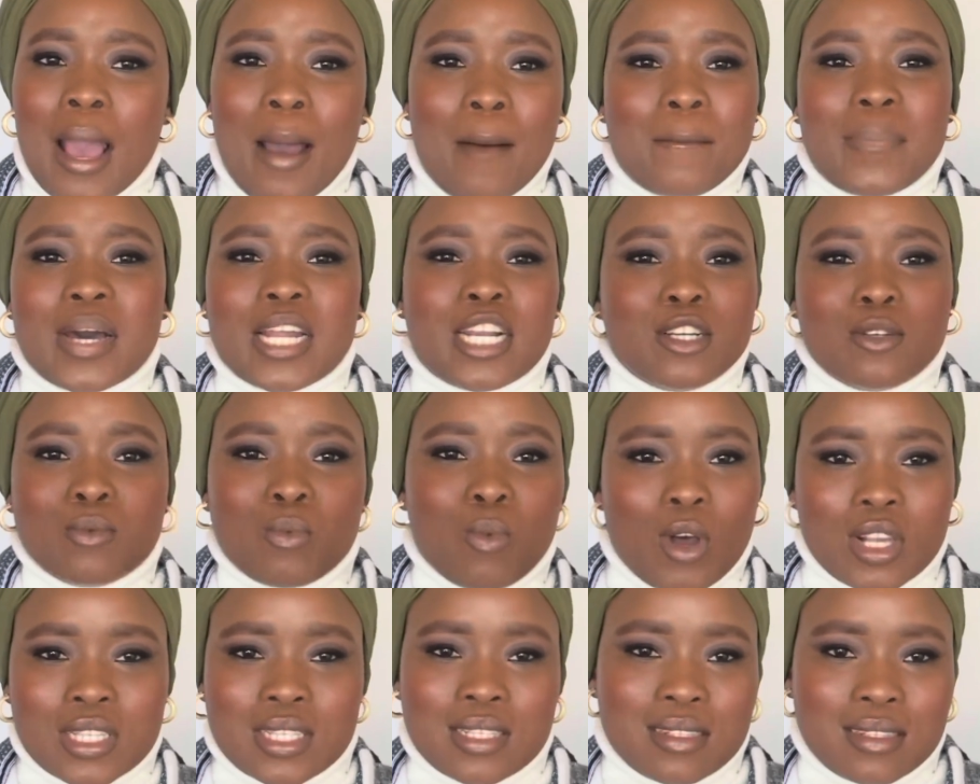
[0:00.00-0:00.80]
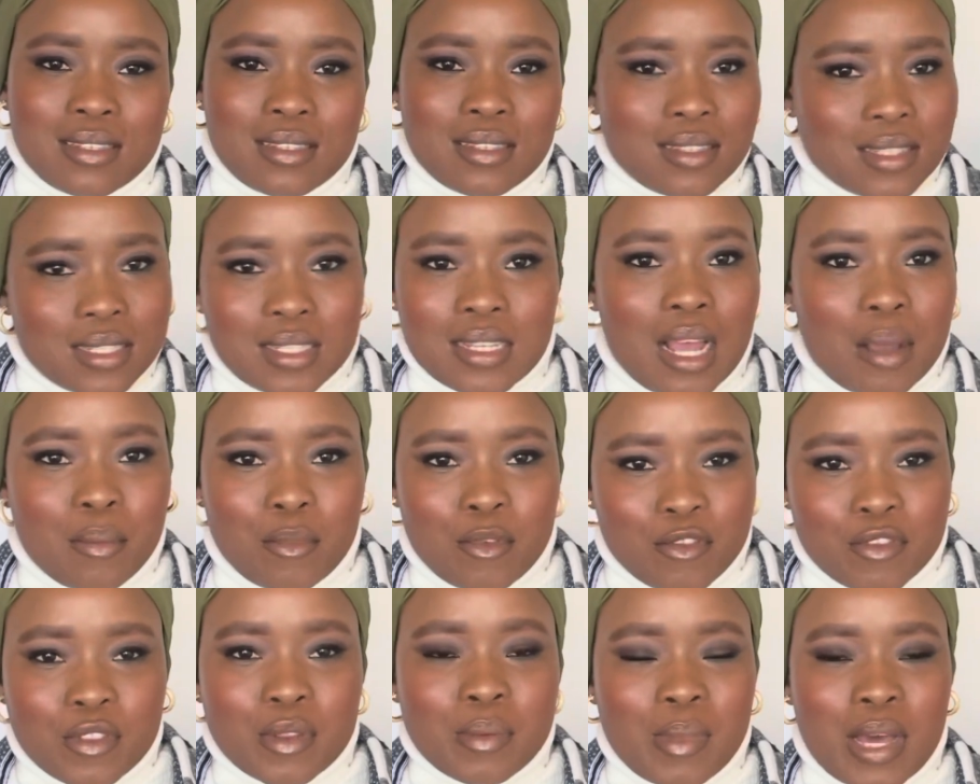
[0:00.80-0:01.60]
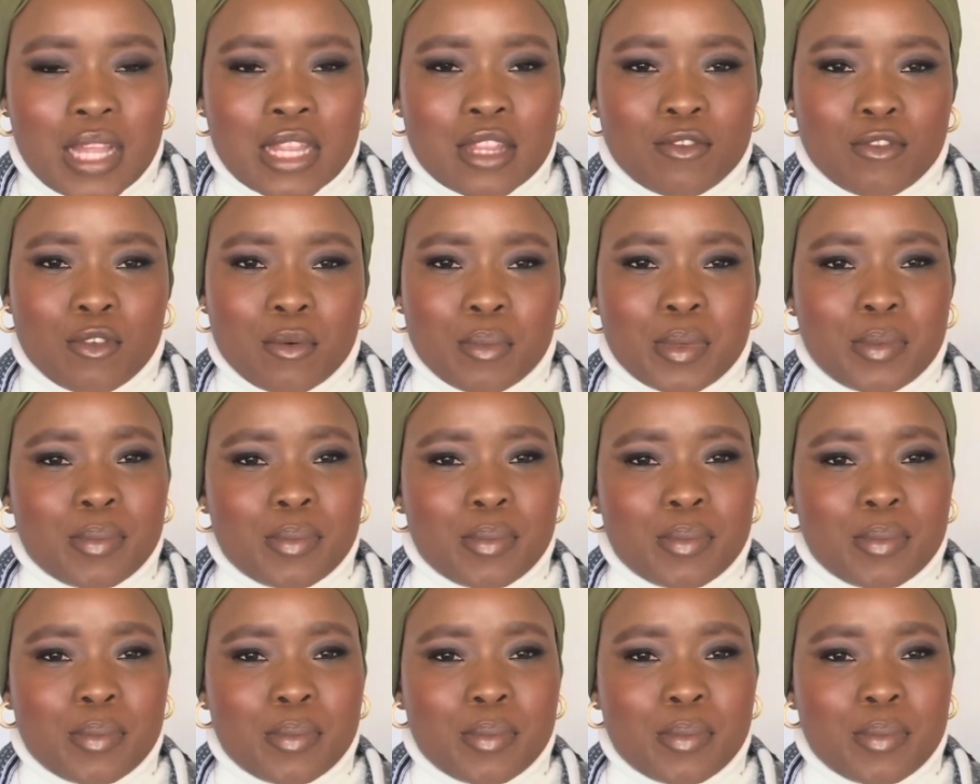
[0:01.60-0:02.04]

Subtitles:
but it wasn't the time of the month for me